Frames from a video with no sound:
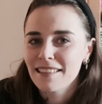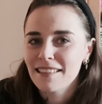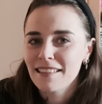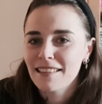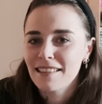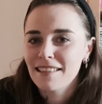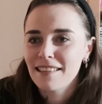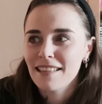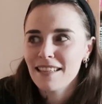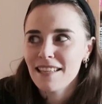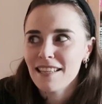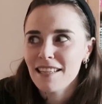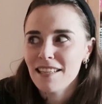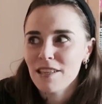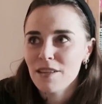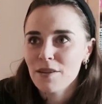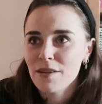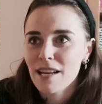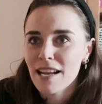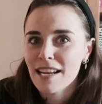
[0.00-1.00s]
See
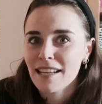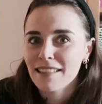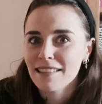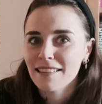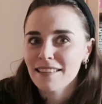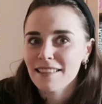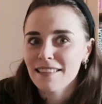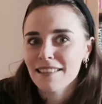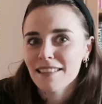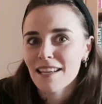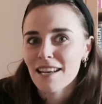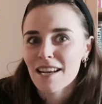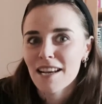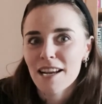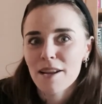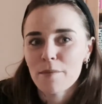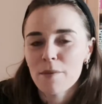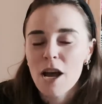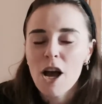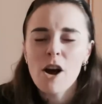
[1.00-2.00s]
you next
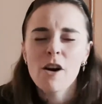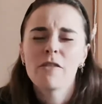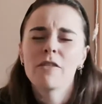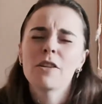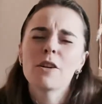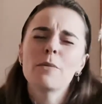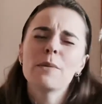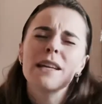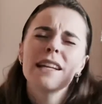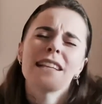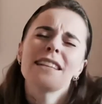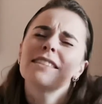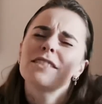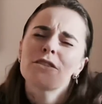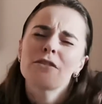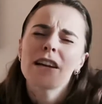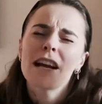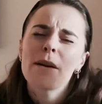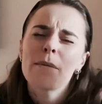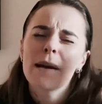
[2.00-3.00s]
time. Follow me on
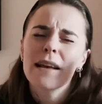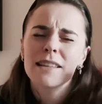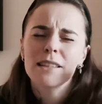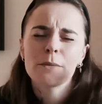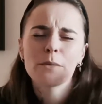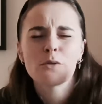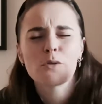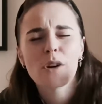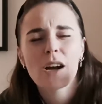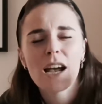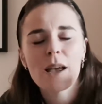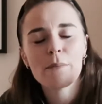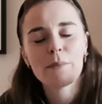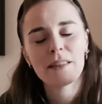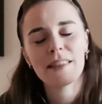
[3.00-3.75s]
Instagram and subscribe.